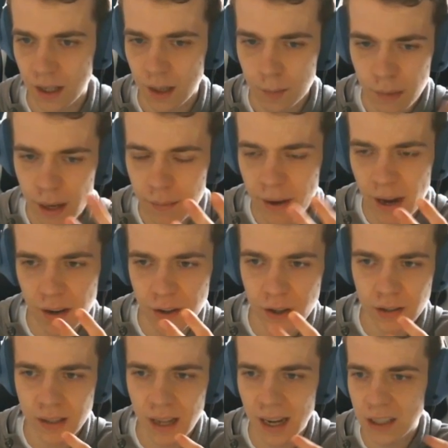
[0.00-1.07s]
maybe are
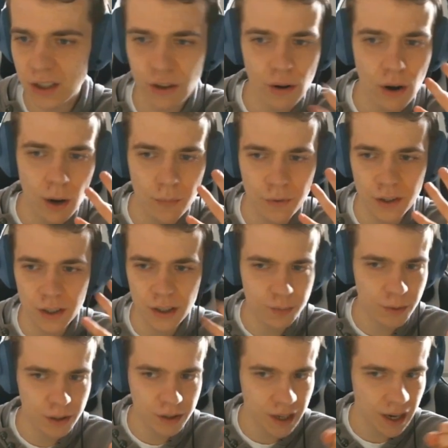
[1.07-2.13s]
not like so obvious,
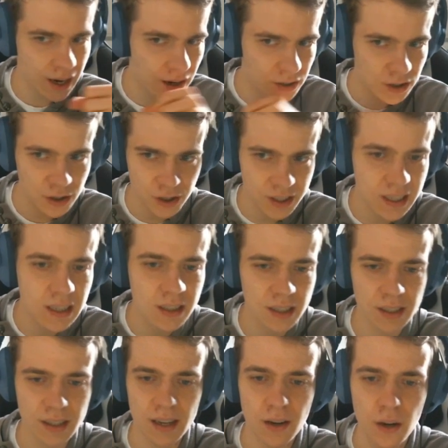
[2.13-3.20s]
but they are just
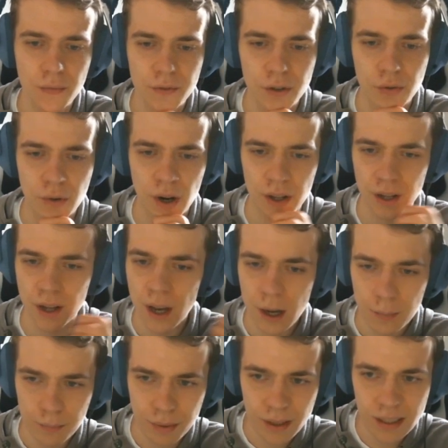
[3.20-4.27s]
decent enough to run.
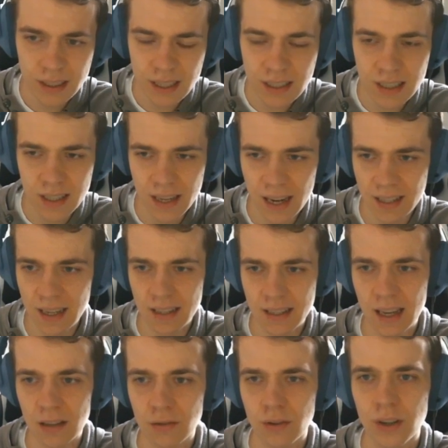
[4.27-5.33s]
Priest is a deck that
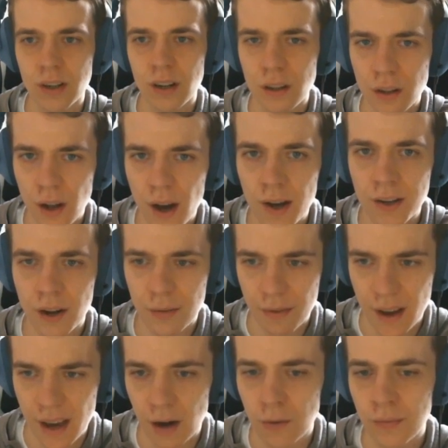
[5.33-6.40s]
can run a lot of
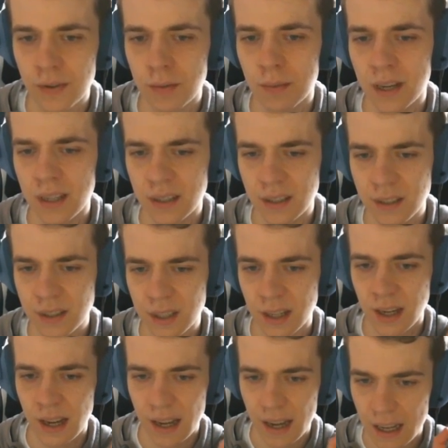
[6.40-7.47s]
healthy minions.
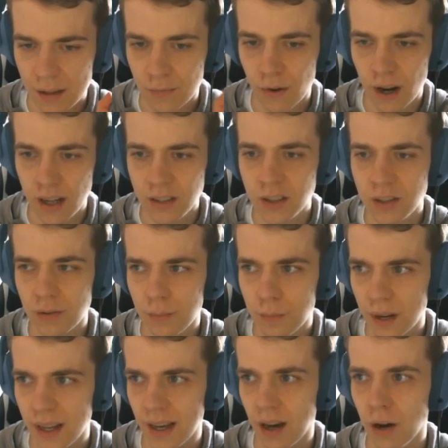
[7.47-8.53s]
It wants to
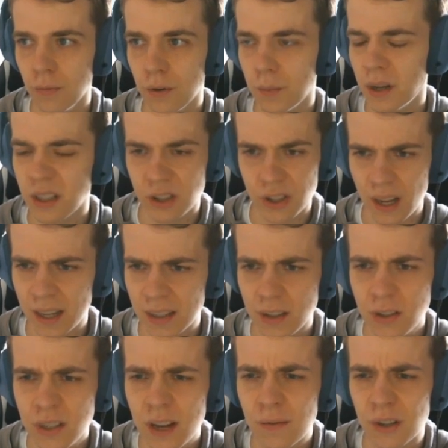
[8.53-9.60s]
play healthy minions, like
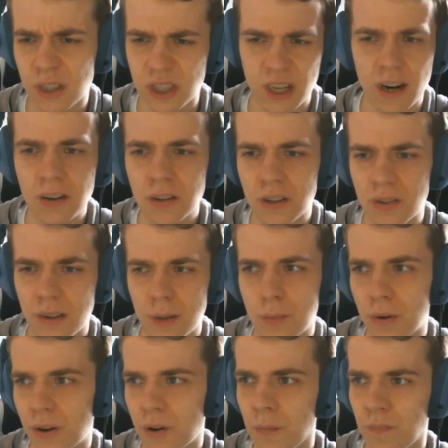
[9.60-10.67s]
just have a Tar
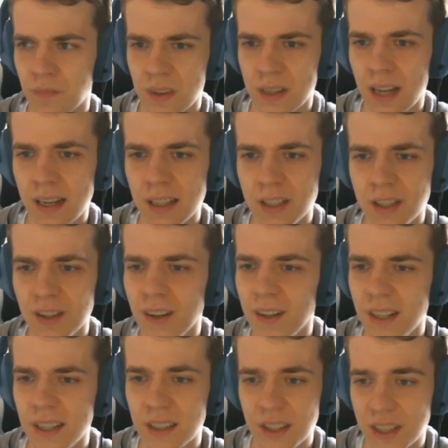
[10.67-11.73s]
Creeper that is
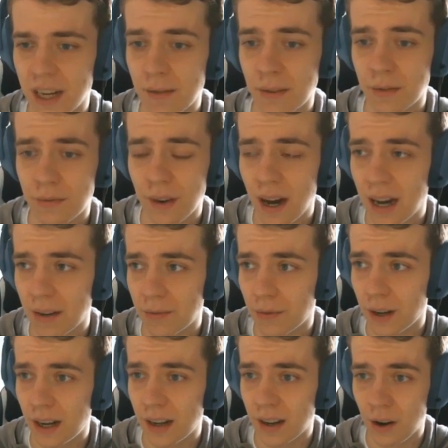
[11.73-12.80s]
suddenly a 7/5
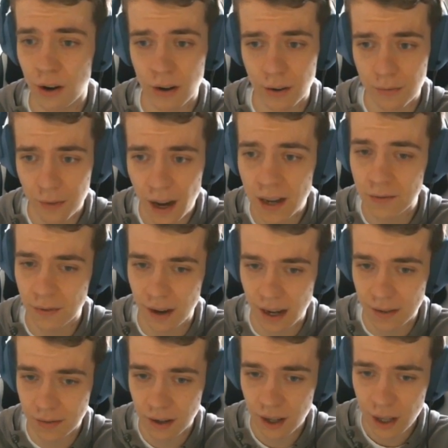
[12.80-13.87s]
or a
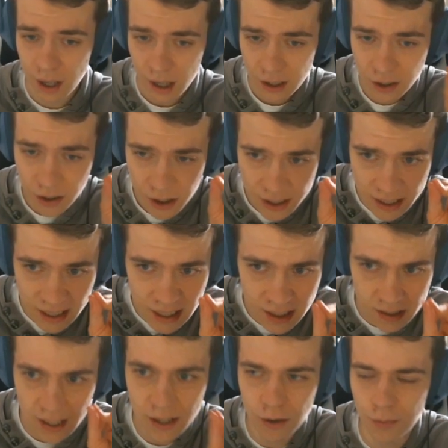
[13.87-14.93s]
5/5. Just these
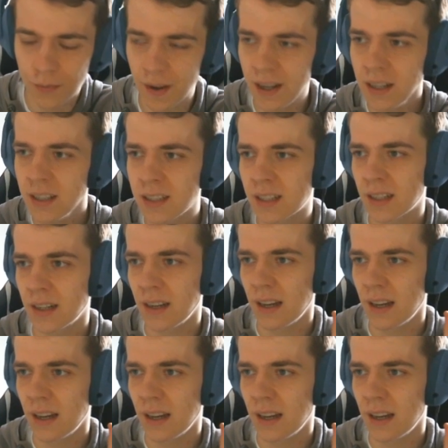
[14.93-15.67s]
little things.